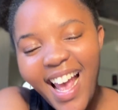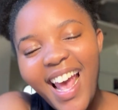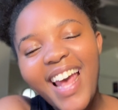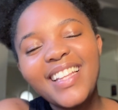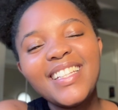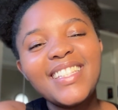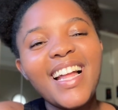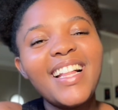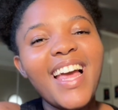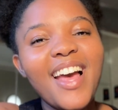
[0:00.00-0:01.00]
At least
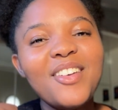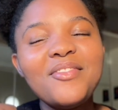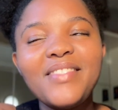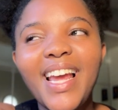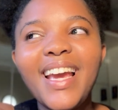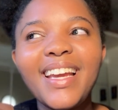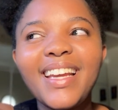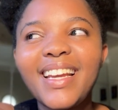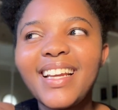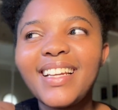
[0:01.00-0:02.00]
I'll have,
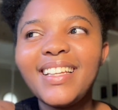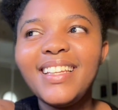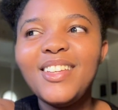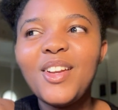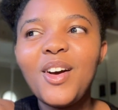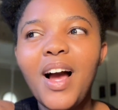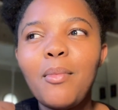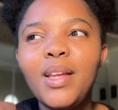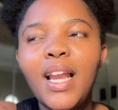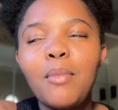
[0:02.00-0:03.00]
like, you know, I
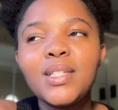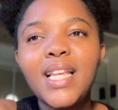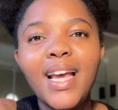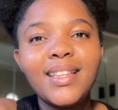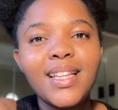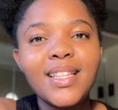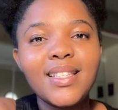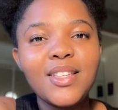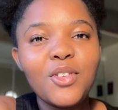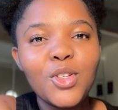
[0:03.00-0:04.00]
mean, I'm sad that the
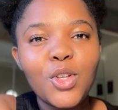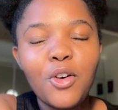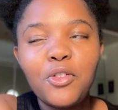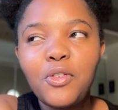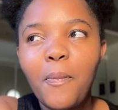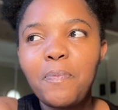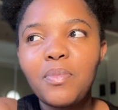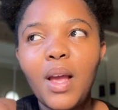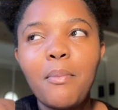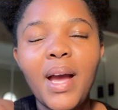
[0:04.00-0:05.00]
series of
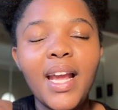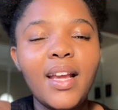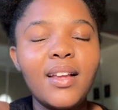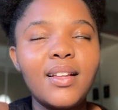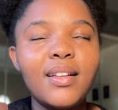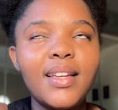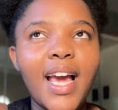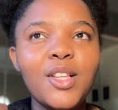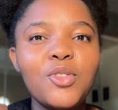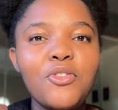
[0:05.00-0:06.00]
my 9 to